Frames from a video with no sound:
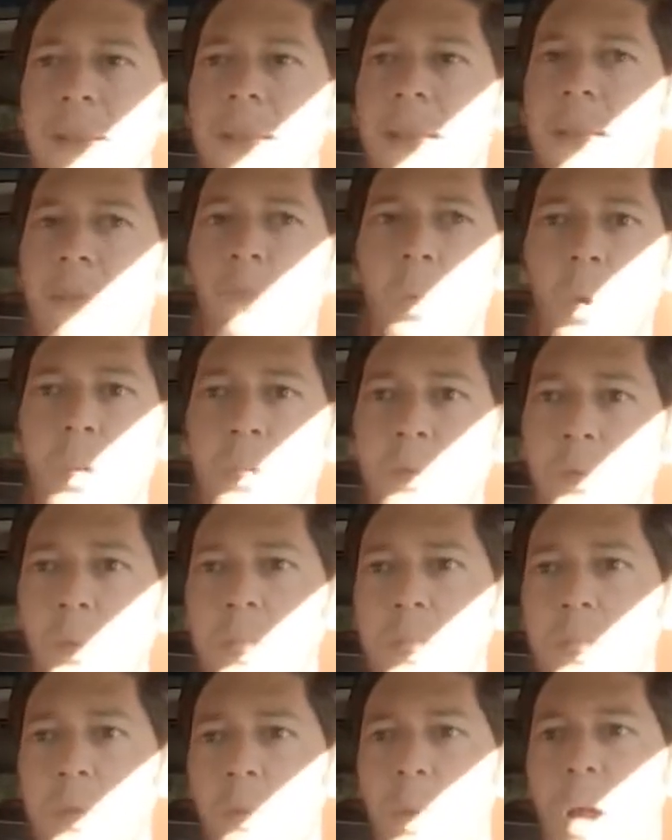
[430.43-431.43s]
It works
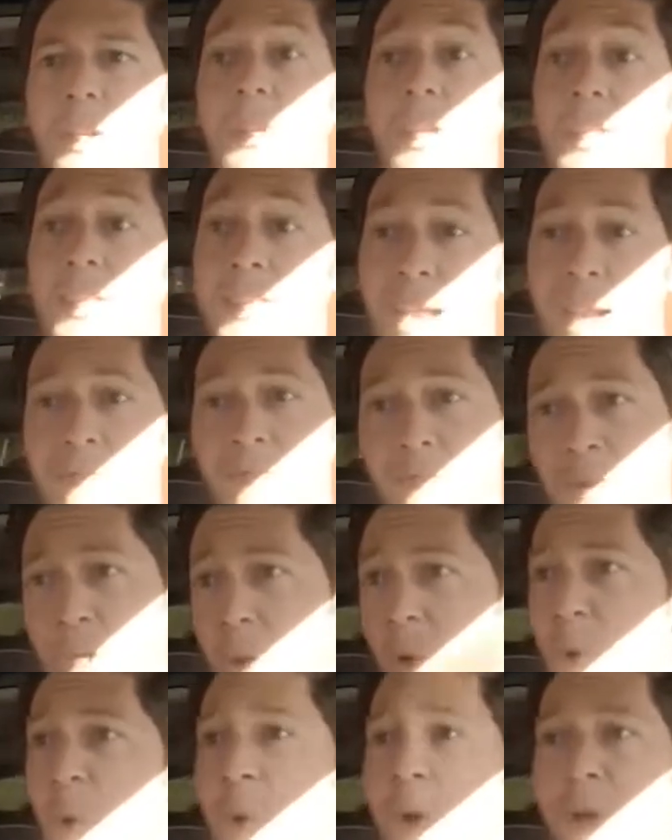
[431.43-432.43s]
really well. You can set up for
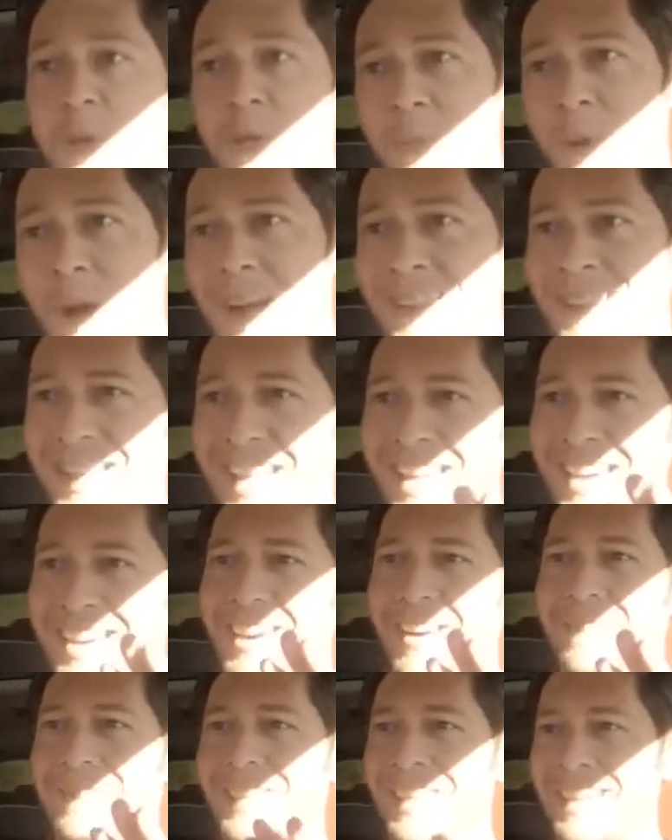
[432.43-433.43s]
corners by letting
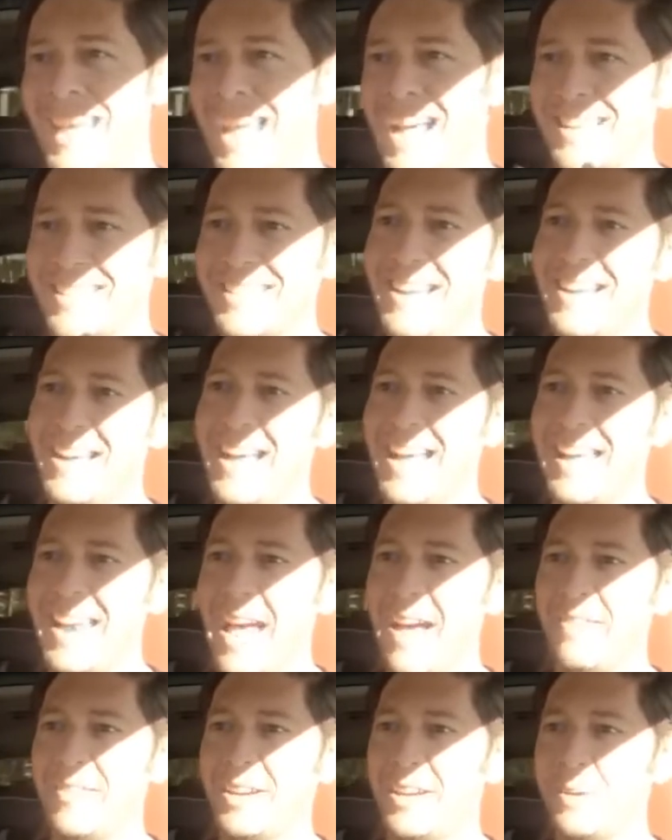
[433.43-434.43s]
off the gas and
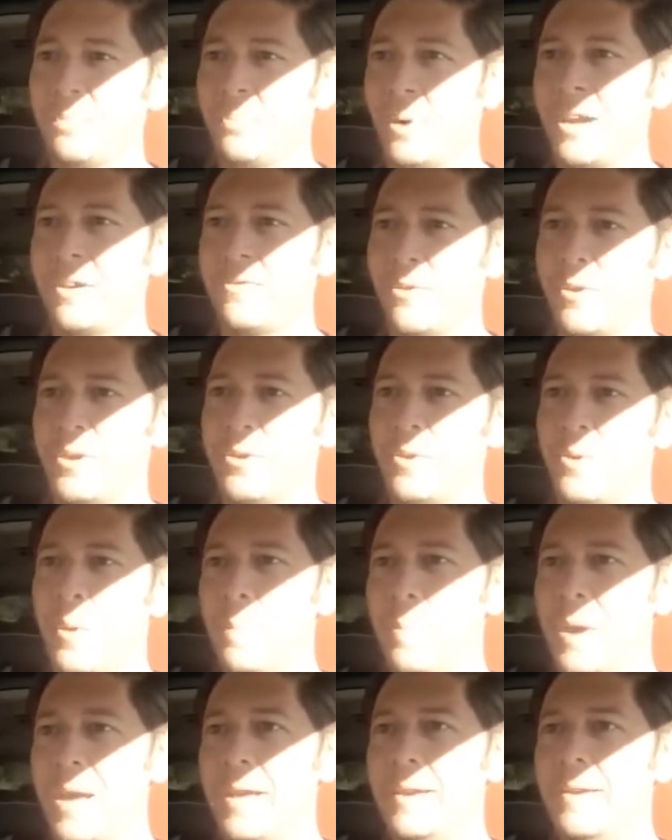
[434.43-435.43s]
having it brake for you a
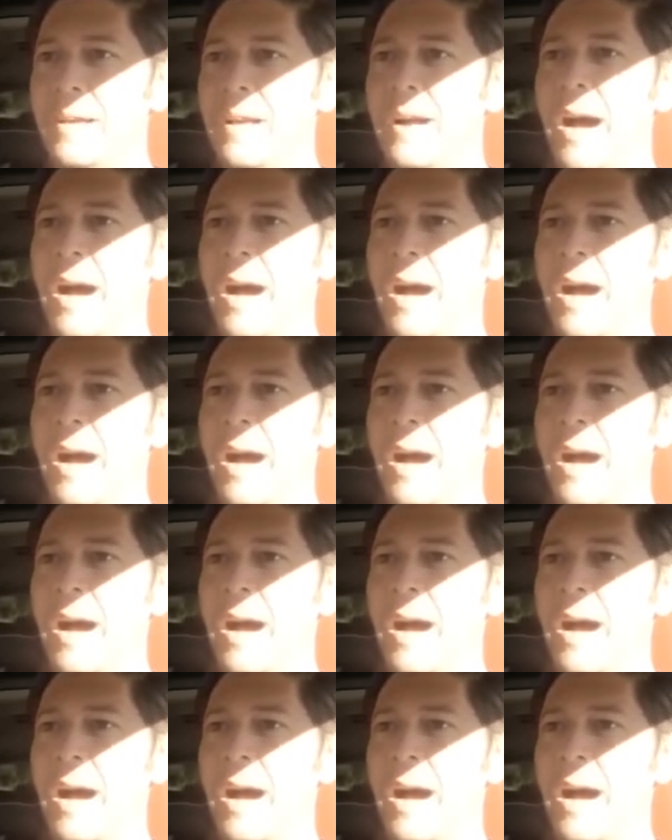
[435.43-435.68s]
bit.